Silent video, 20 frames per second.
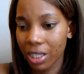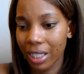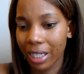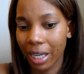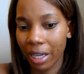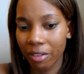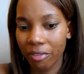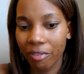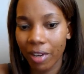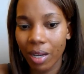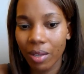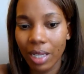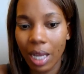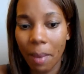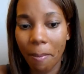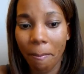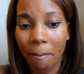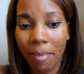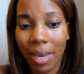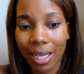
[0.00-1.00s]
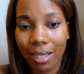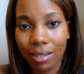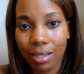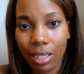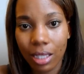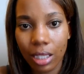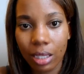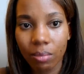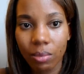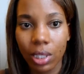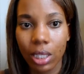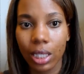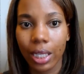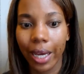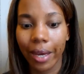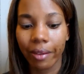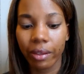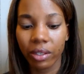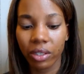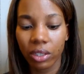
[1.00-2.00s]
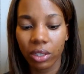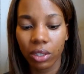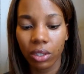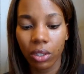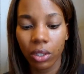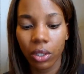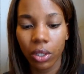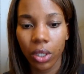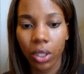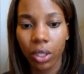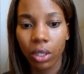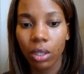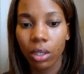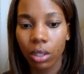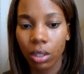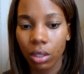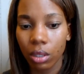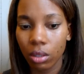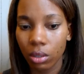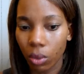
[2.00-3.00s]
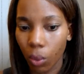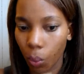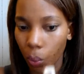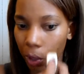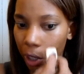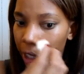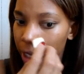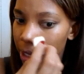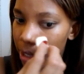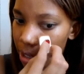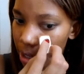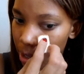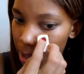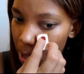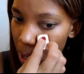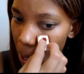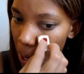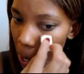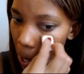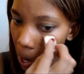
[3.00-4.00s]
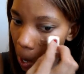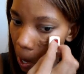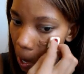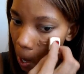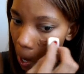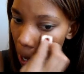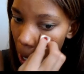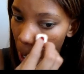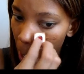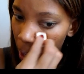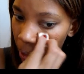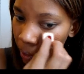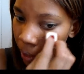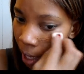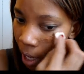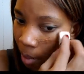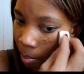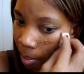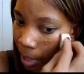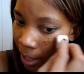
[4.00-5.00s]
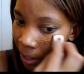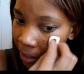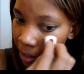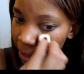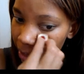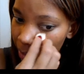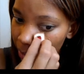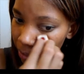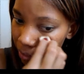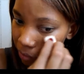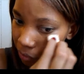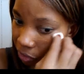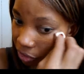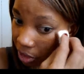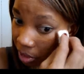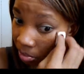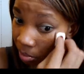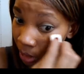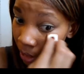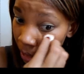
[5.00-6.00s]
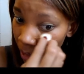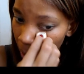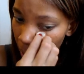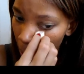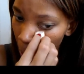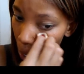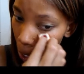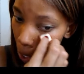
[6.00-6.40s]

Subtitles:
And I found that mixing them together works a lot better for me.